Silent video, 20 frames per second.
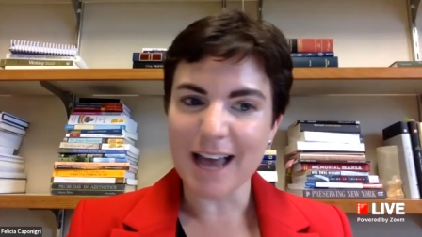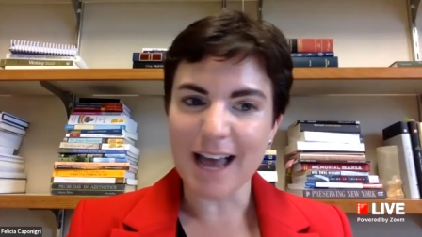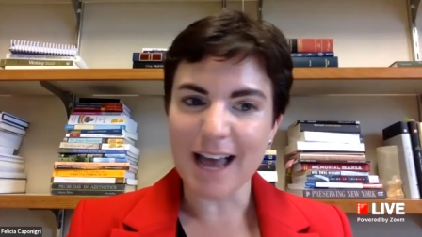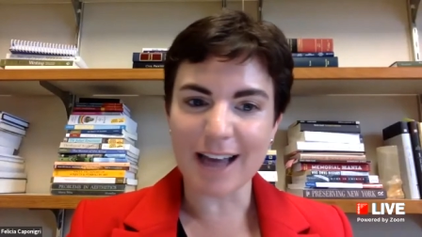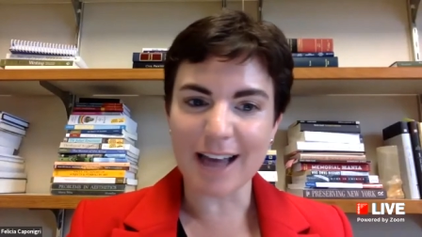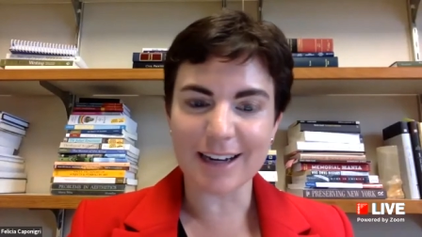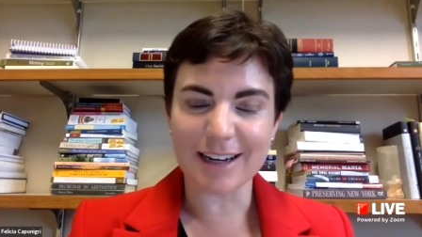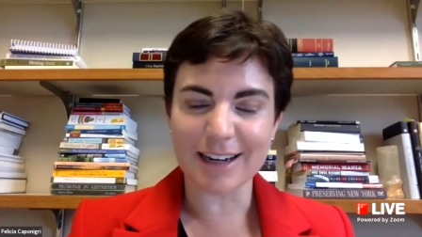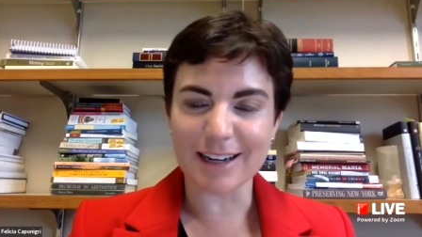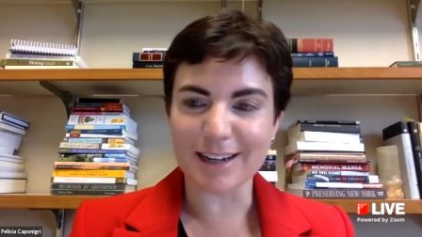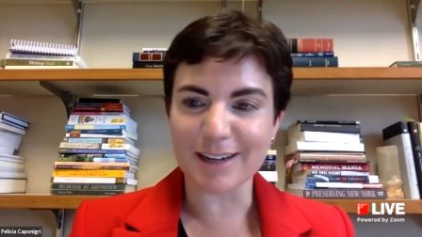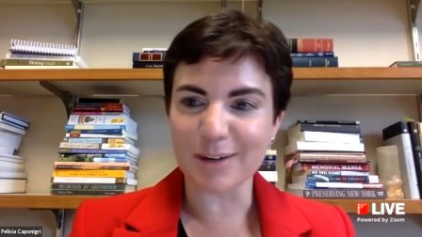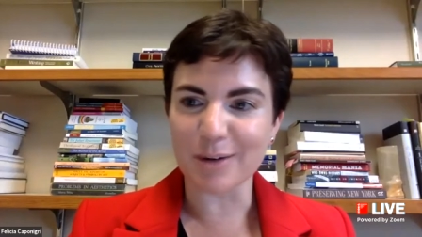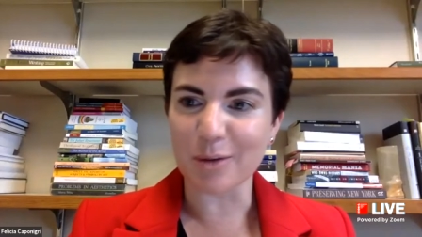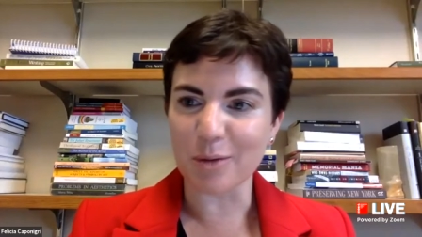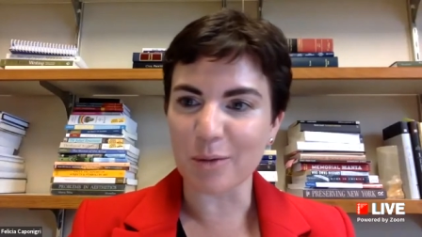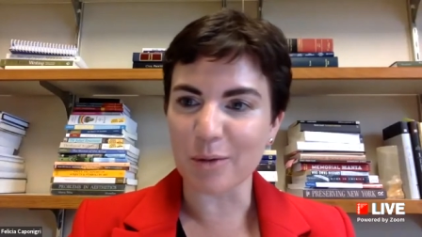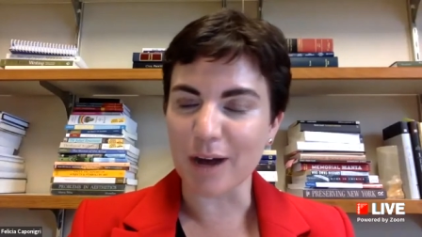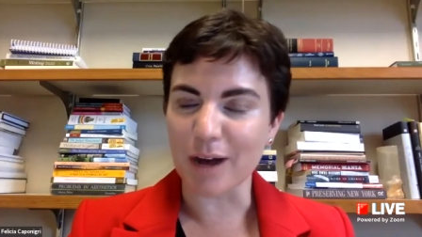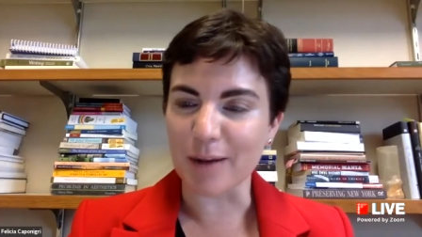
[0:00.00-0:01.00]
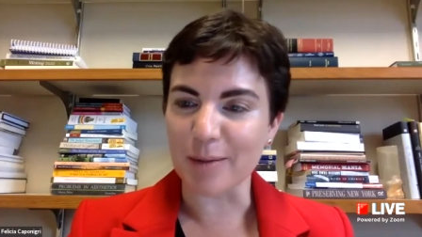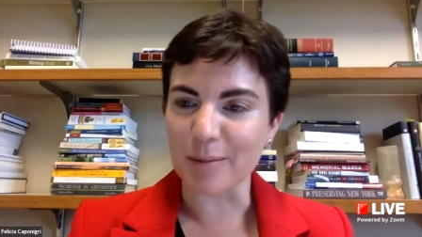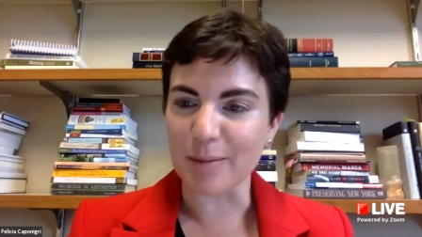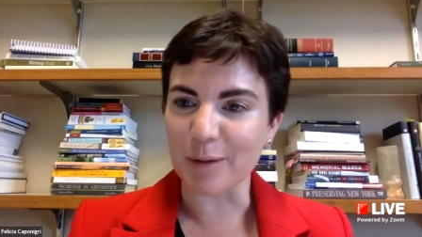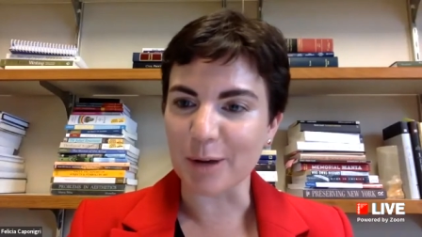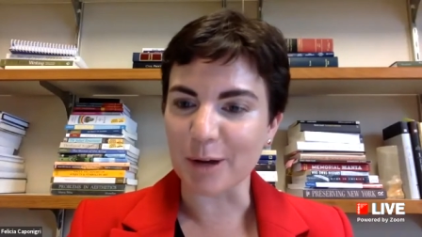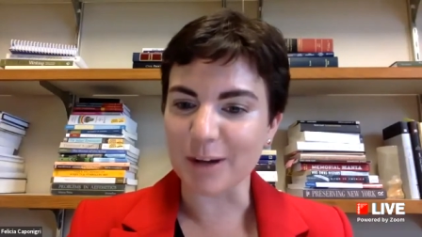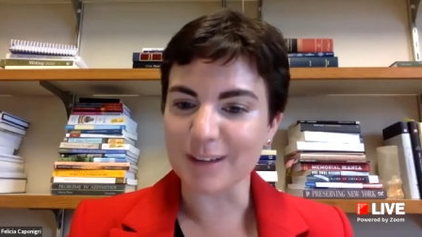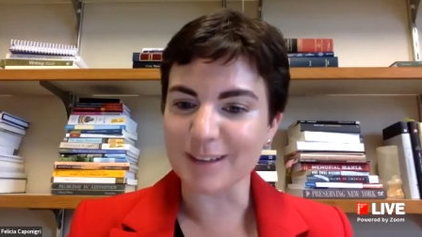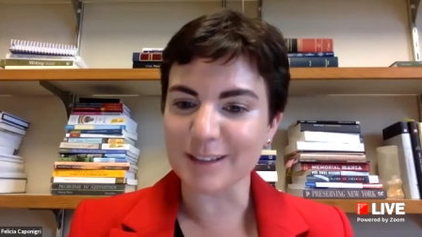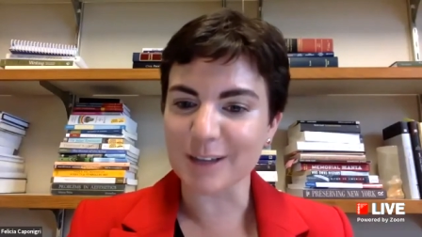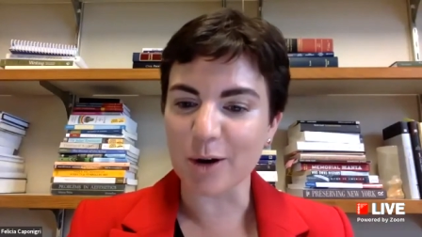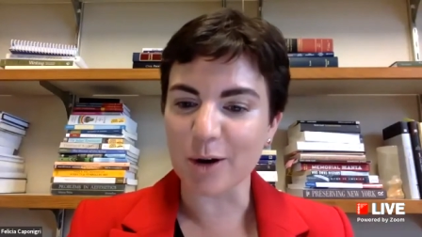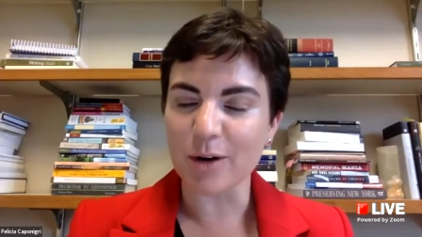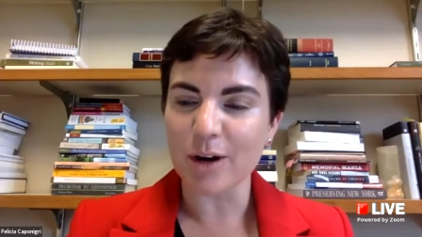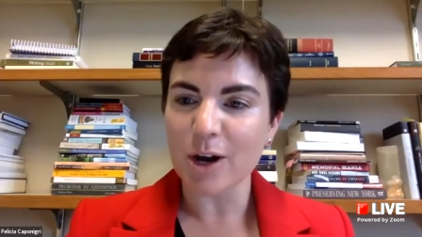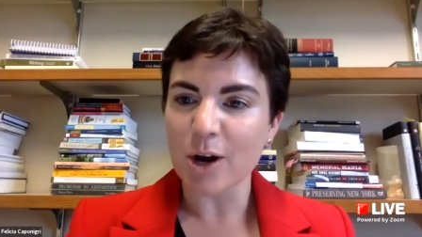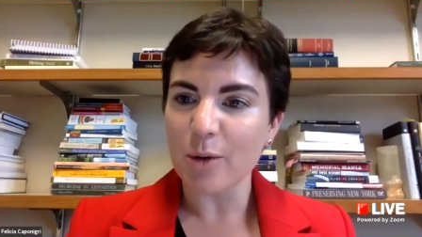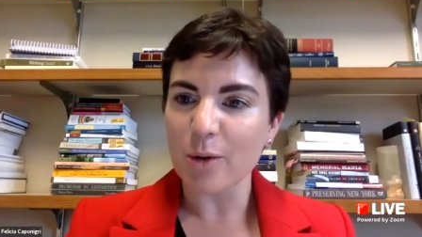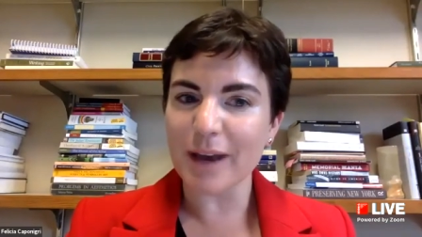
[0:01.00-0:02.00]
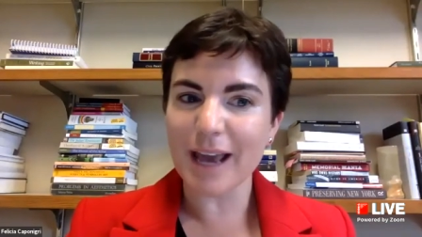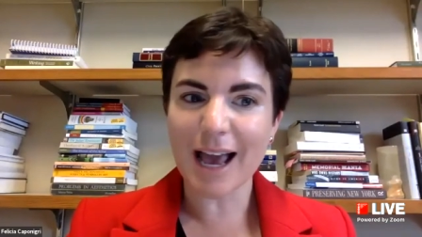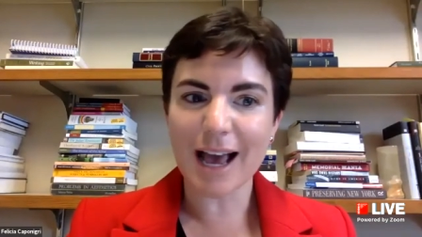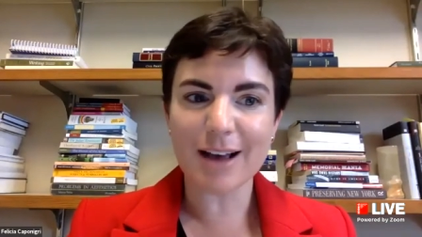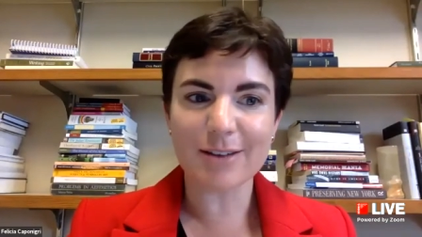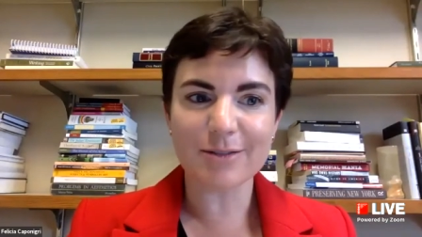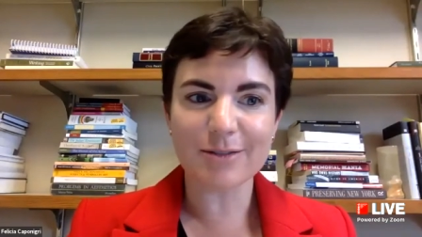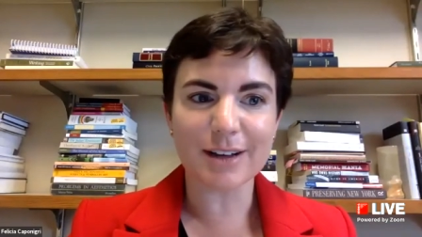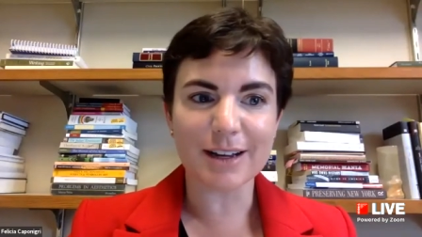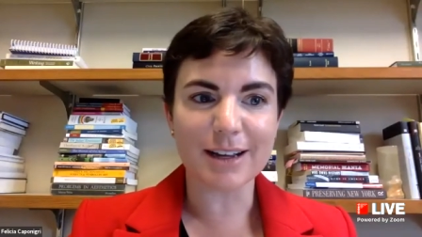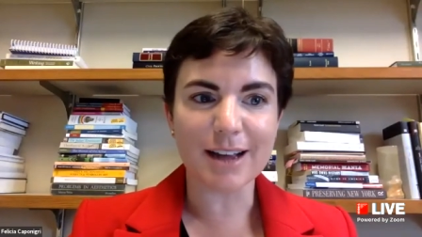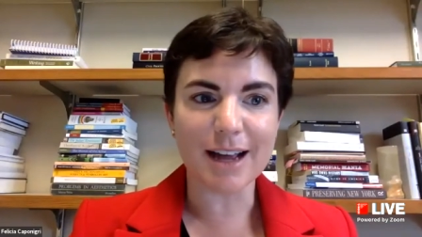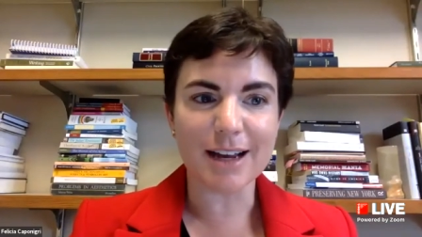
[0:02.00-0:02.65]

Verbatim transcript: edited uh, book. So we have a,